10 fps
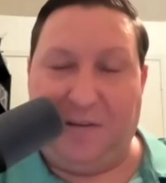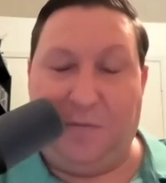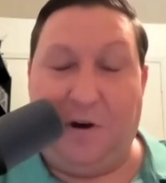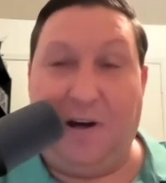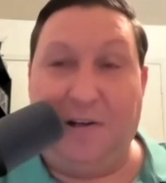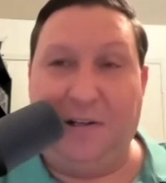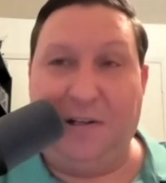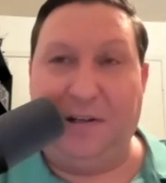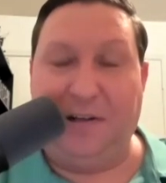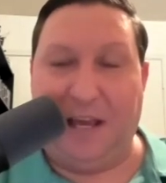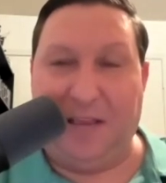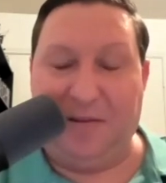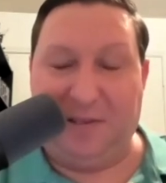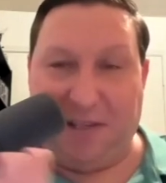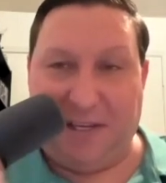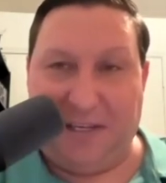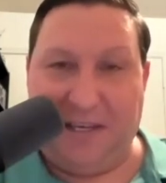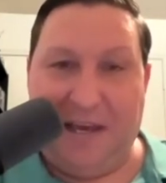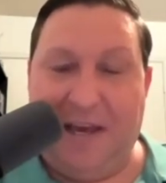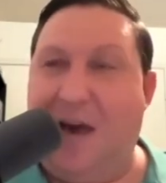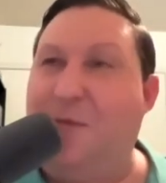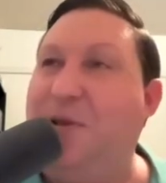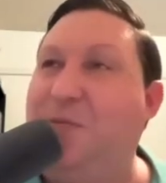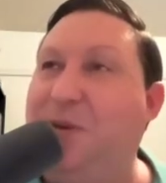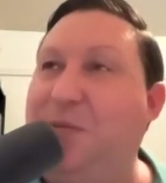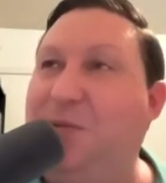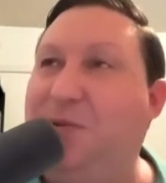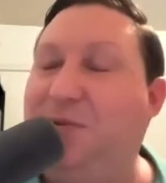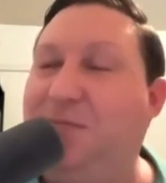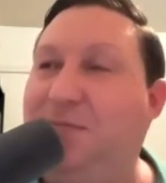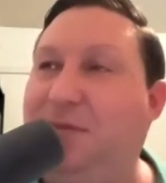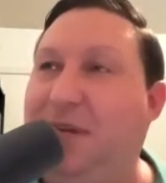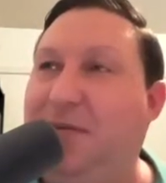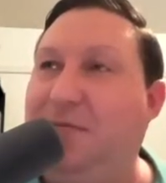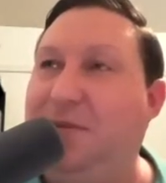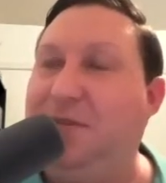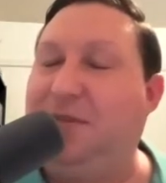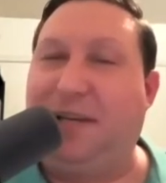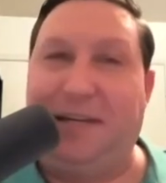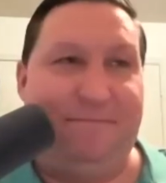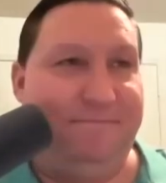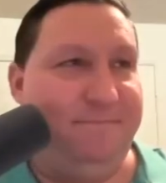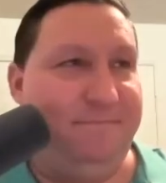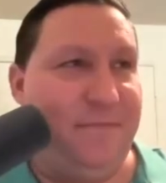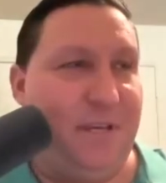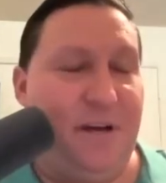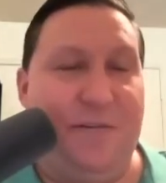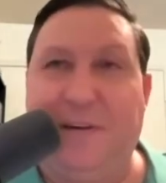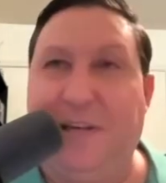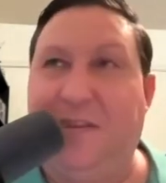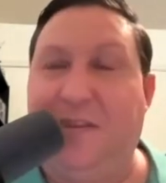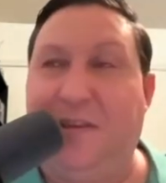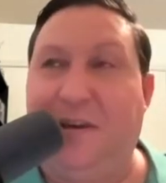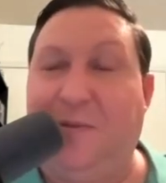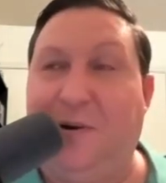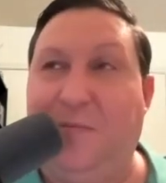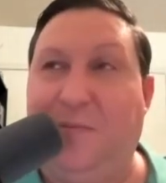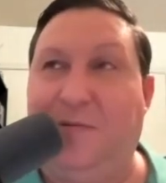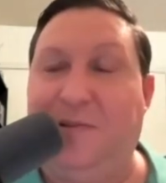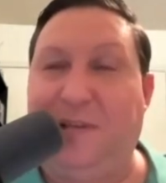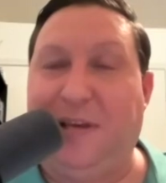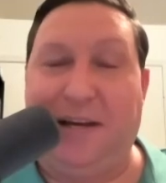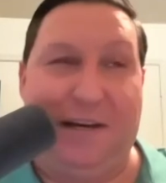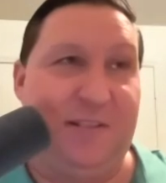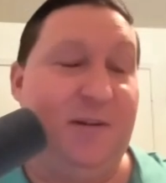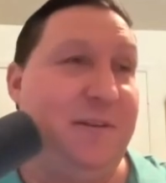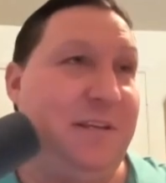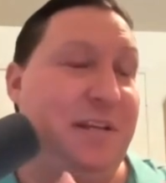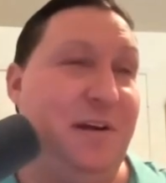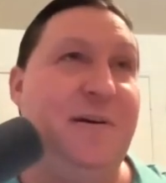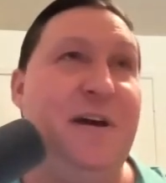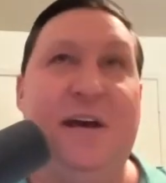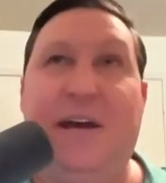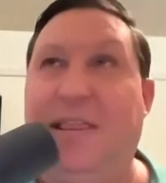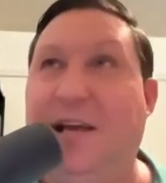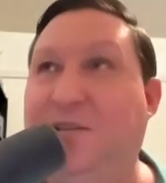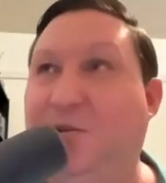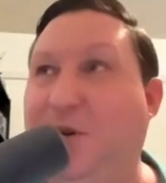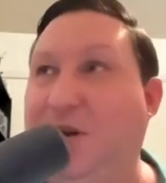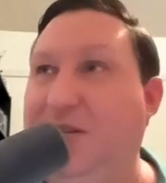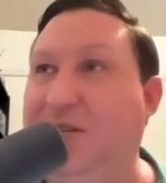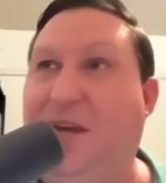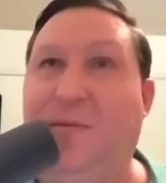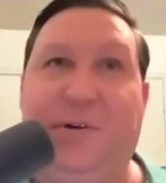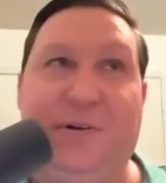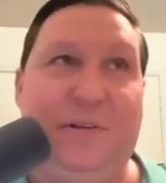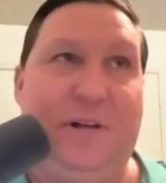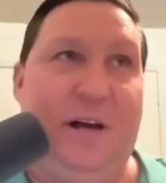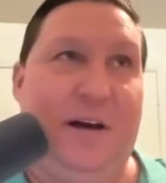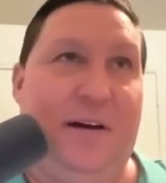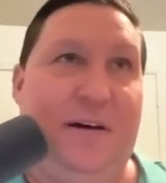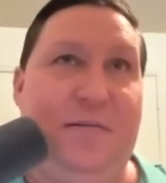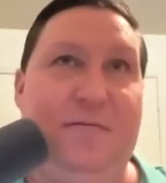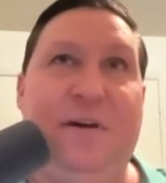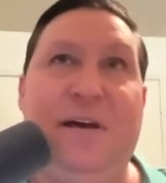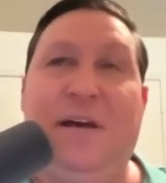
water and there's like how many people like was it like I forget the number but it was and that's a great example of